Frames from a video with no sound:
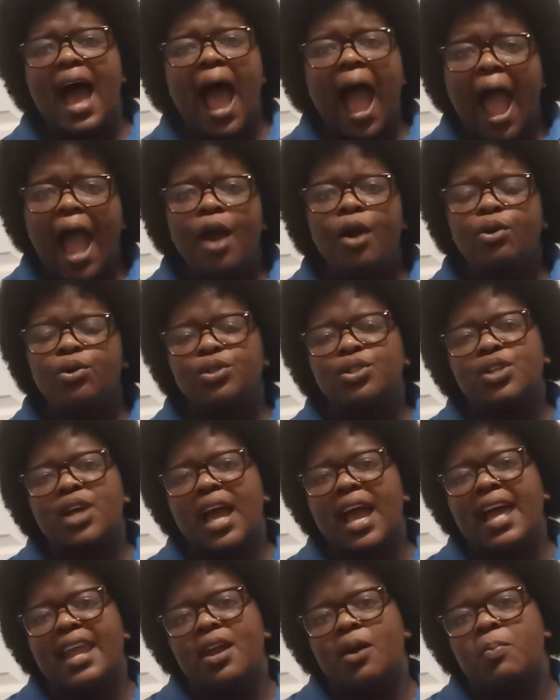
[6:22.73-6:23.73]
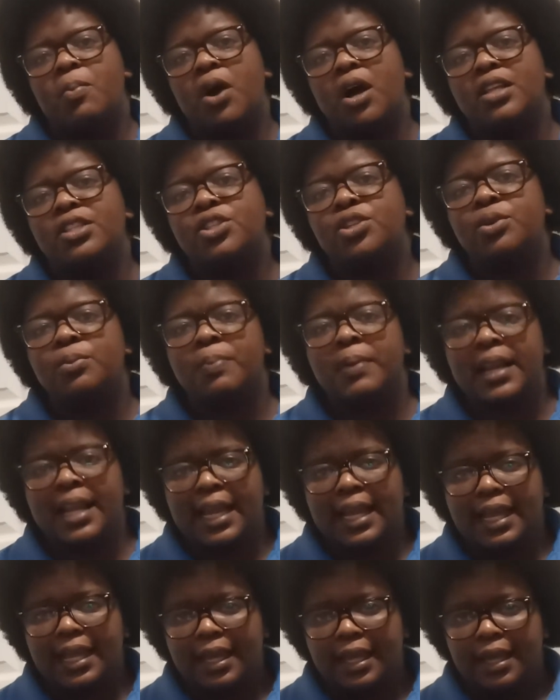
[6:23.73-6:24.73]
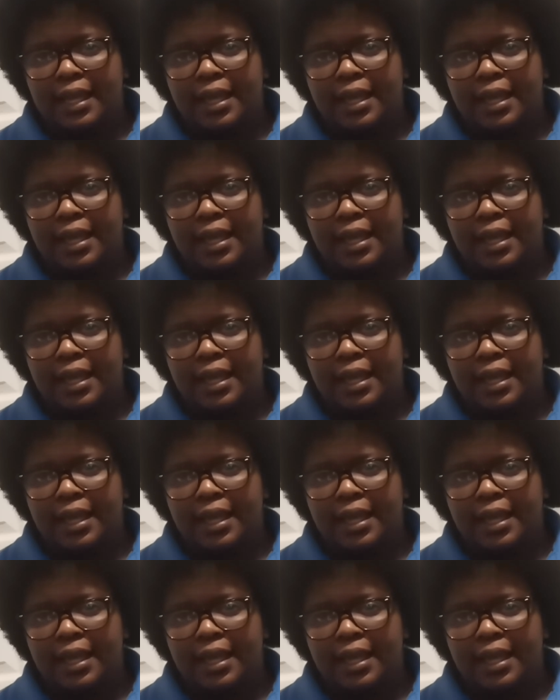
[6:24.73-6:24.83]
I also had a part to play,